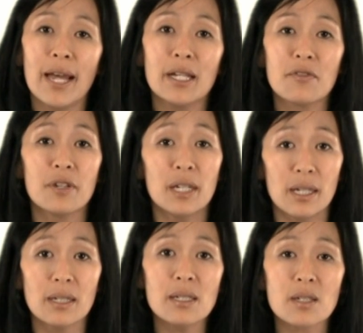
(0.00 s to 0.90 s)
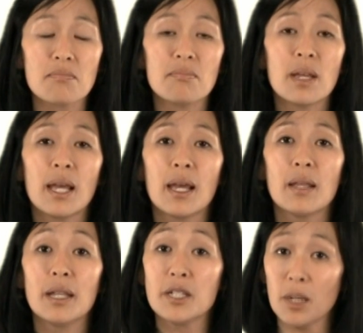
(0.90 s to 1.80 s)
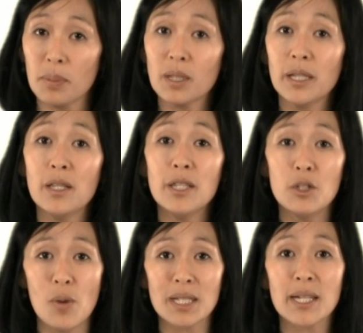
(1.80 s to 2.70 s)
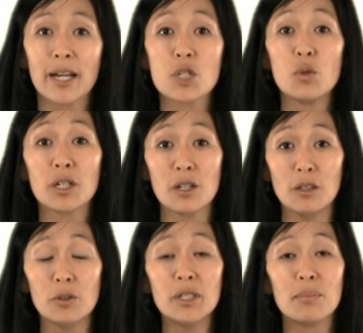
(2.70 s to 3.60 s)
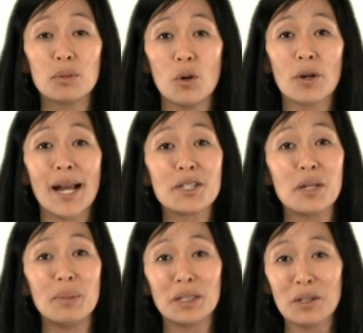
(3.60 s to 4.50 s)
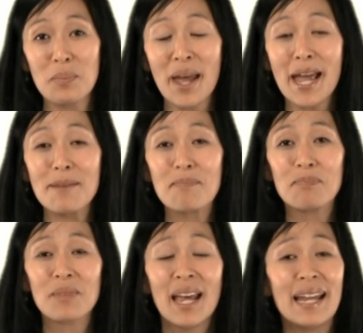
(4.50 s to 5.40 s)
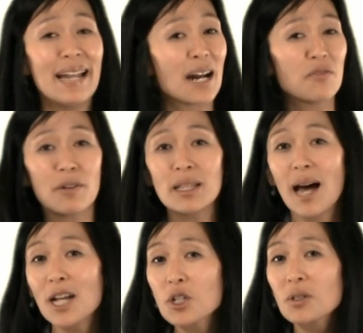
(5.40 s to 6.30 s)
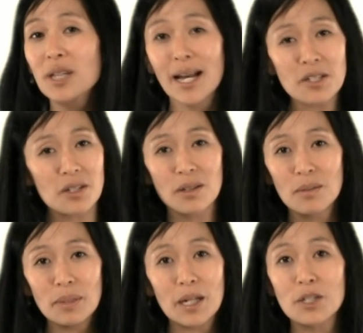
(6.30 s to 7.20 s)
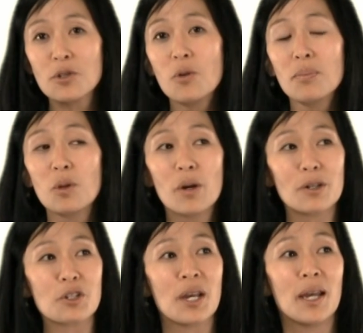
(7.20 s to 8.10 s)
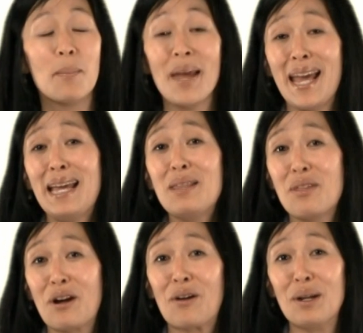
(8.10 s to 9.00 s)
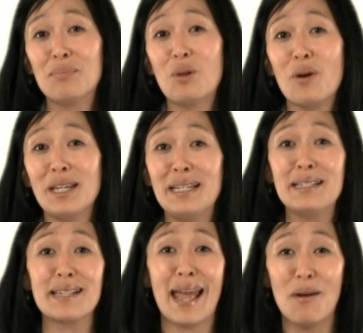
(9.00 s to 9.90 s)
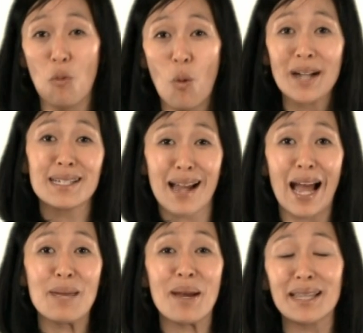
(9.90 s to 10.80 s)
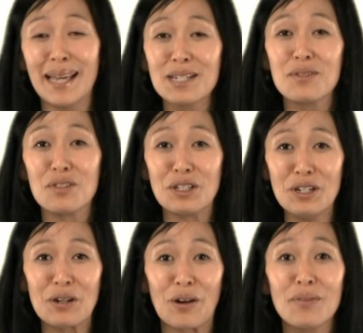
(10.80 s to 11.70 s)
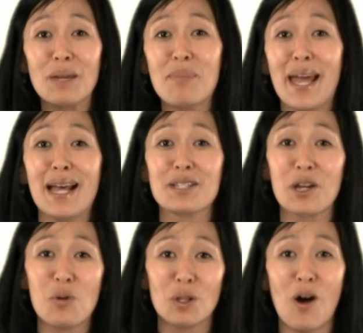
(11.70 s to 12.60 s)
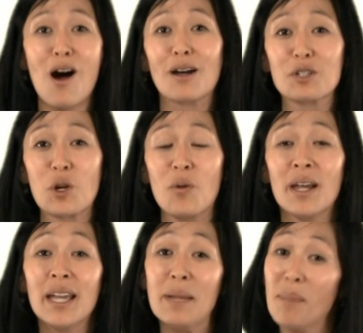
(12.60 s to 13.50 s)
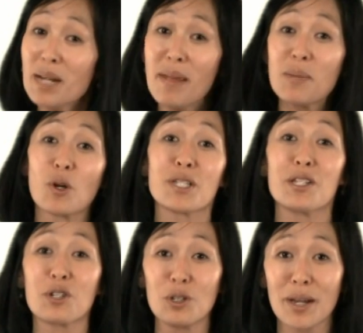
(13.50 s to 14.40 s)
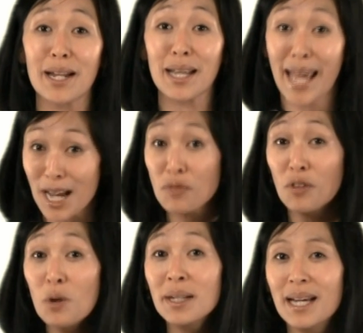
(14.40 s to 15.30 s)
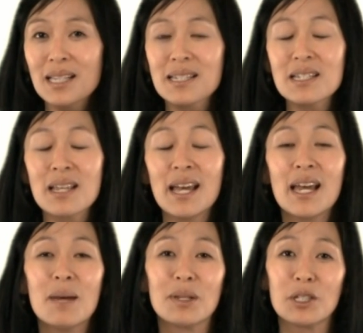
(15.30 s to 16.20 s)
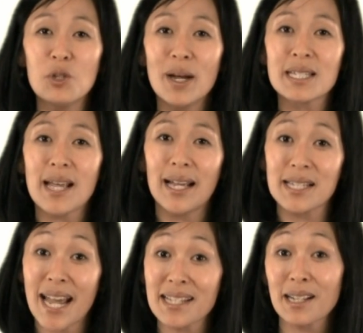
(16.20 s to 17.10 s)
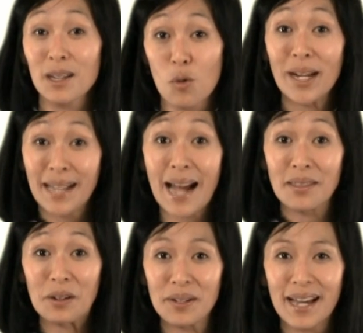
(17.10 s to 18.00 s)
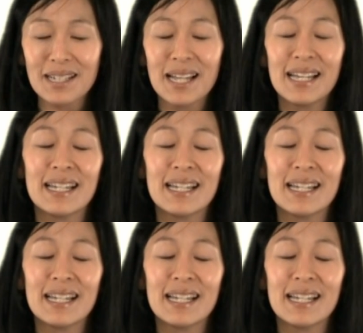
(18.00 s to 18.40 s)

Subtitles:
And if it is, then typically the USCIS will conclude the employer has the ability to pay. Not a very logical test, because no employers pay their employees one time at the end of the year. They pay as they go along. So it might make more sense to look at a cash flow analysis, but the USCIS hasn't quite gotten there yet.